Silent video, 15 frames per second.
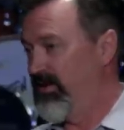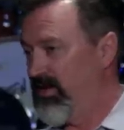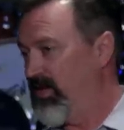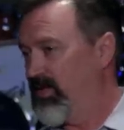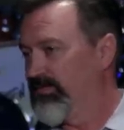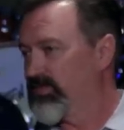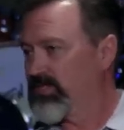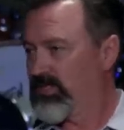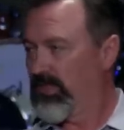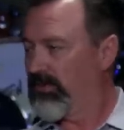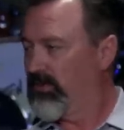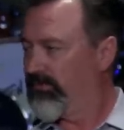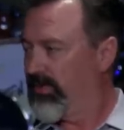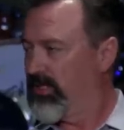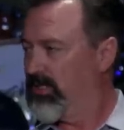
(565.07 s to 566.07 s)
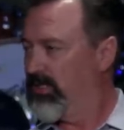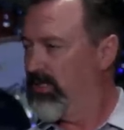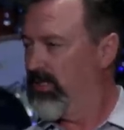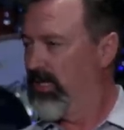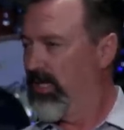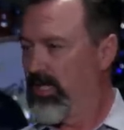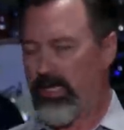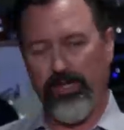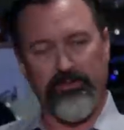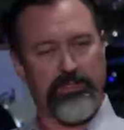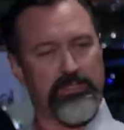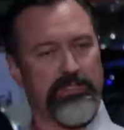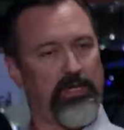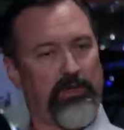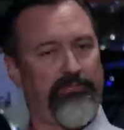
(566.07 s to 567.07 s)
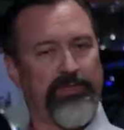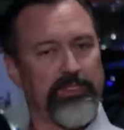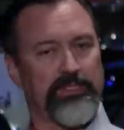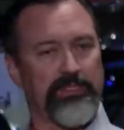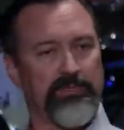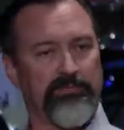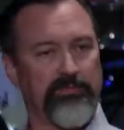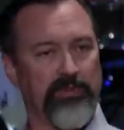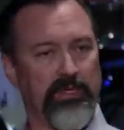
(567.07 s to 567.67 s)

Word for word: I am so offended. That was so offensive.